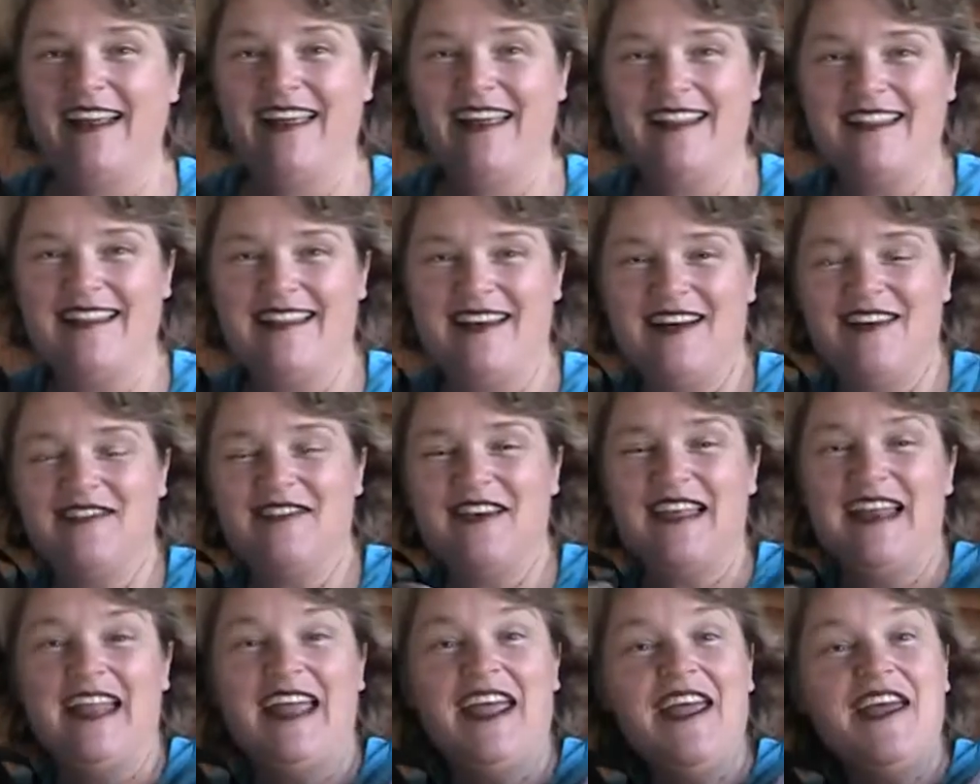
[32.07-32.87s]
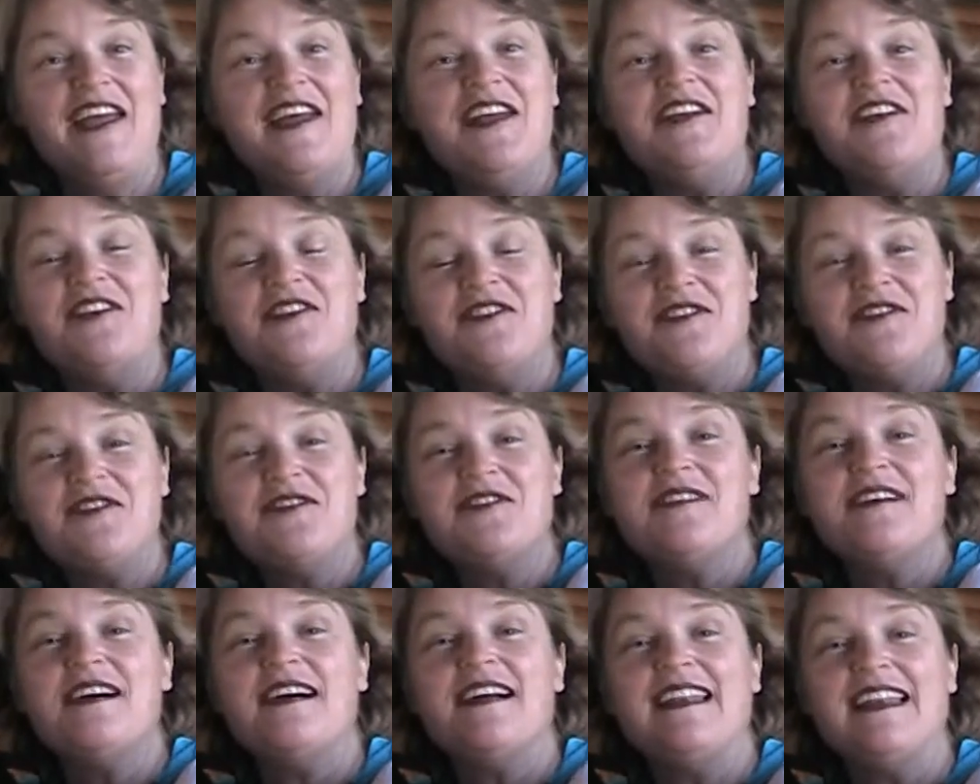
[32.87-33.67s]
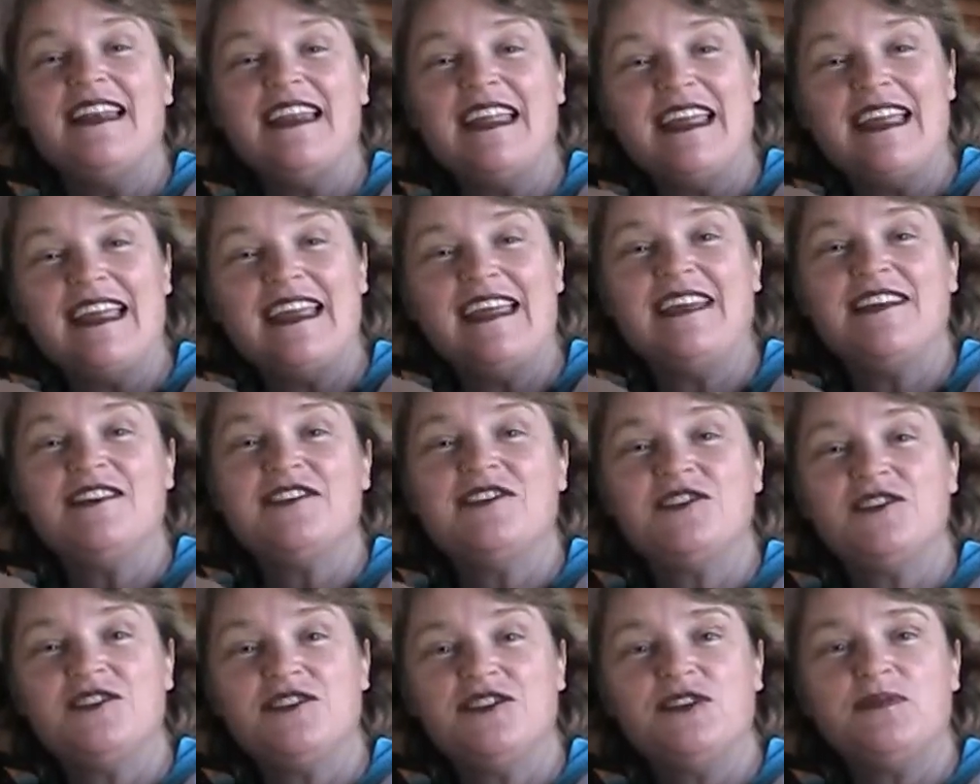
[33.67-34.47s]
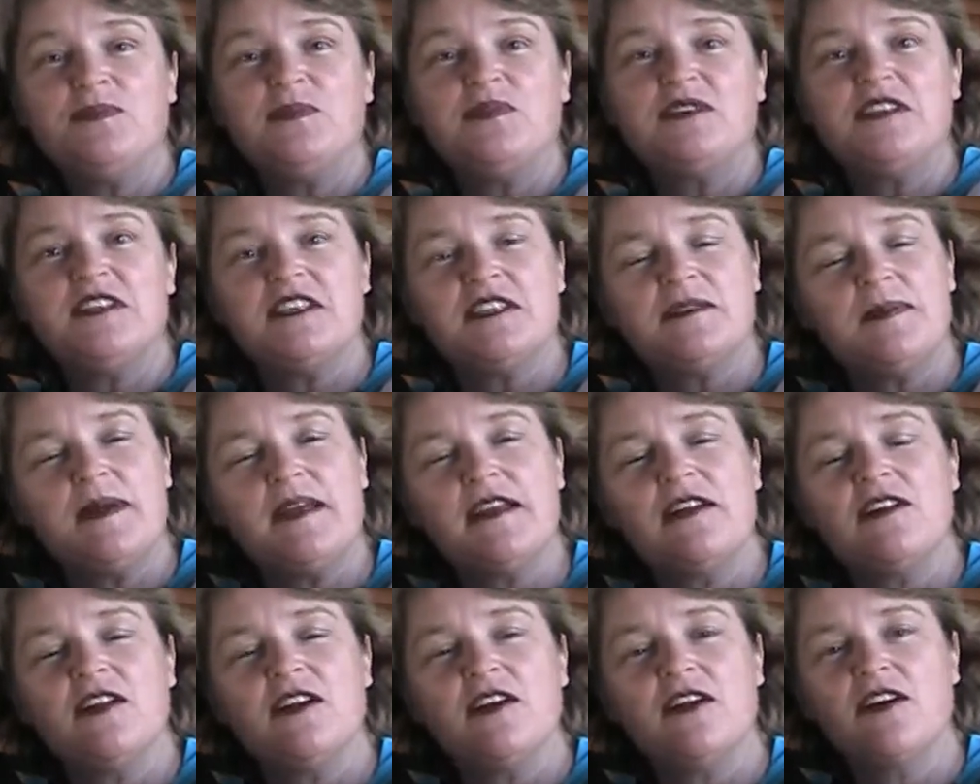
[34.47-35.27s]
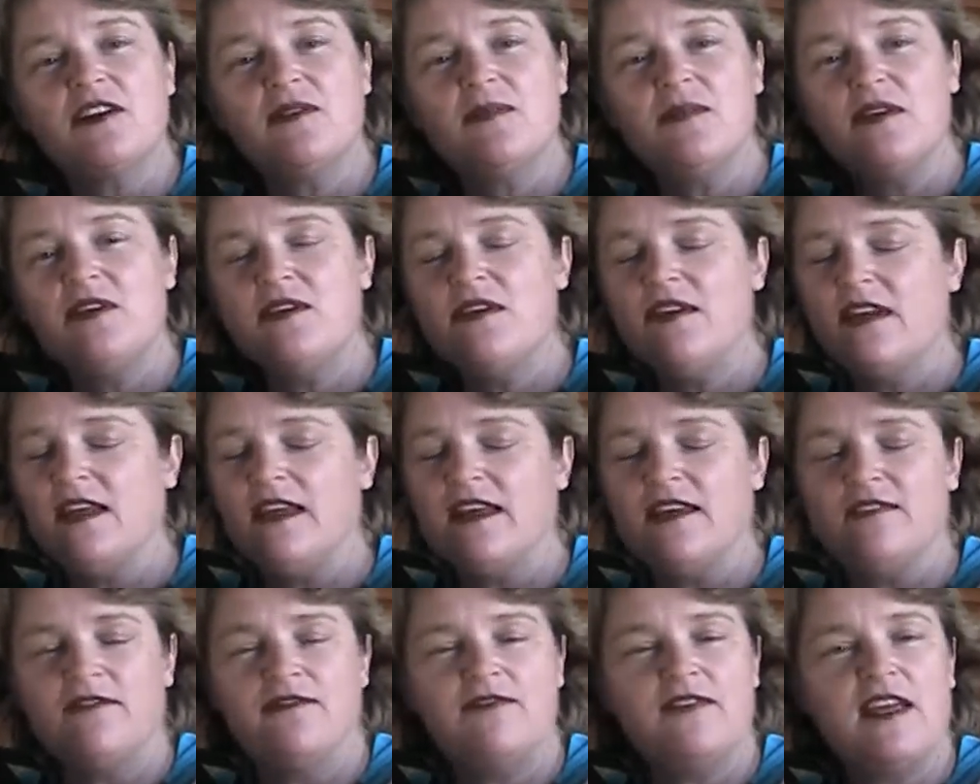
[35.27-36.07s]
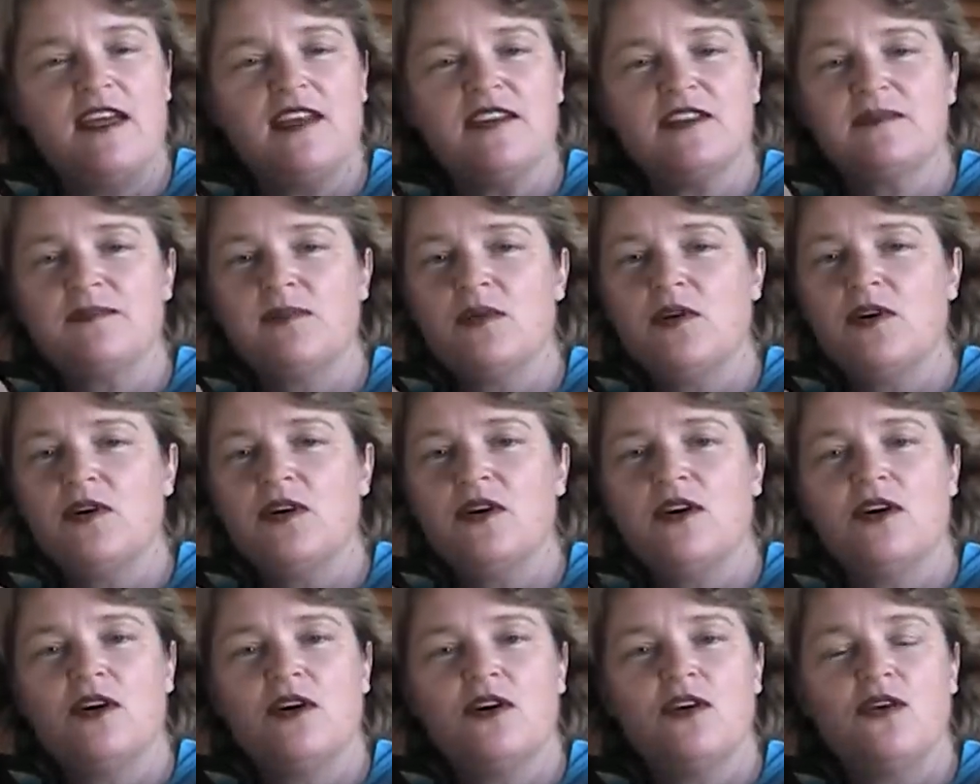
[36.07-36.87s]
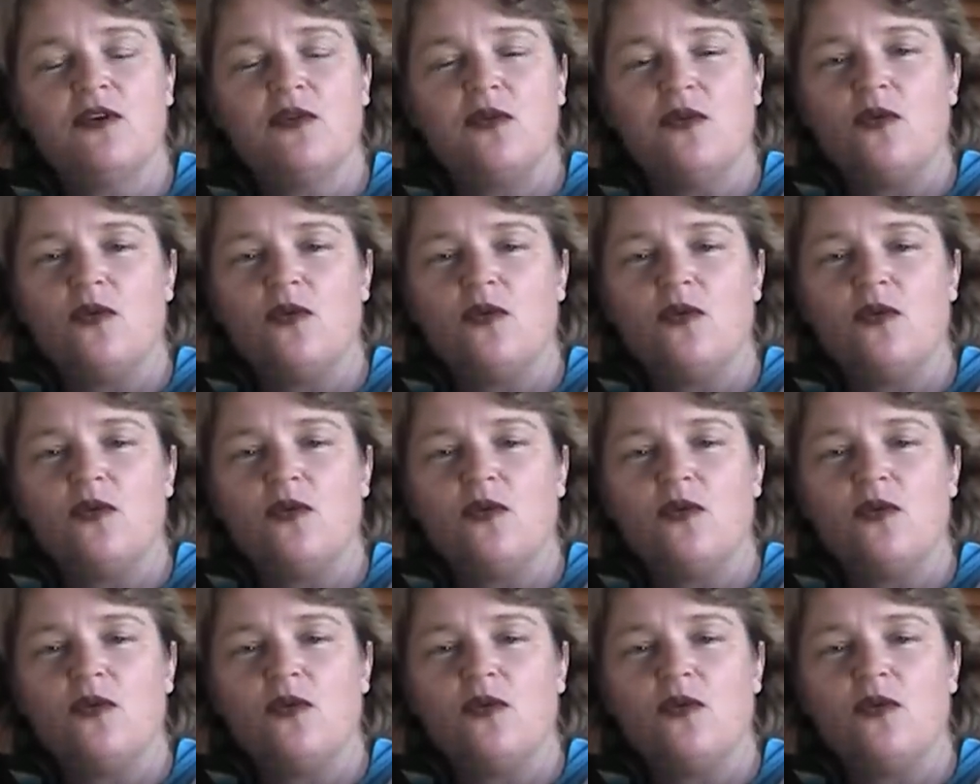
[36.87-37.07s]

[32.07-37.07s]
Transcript: to get in the helmet? You need to participate in our community at Facebook,